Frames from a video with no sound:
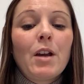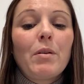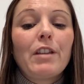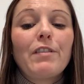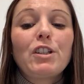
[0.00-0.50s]

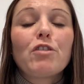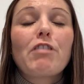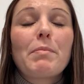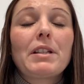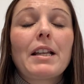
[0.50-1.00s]
with a visual
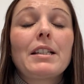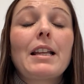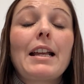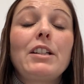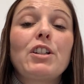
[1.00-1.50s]

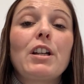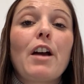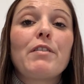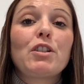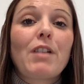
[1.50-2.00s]
representation
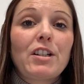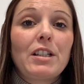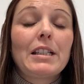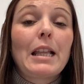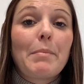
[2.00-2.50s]
of the
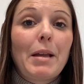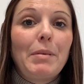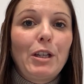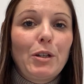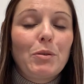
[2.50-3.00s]
strategies that may be
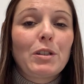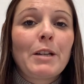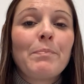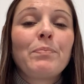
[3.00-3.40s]
used.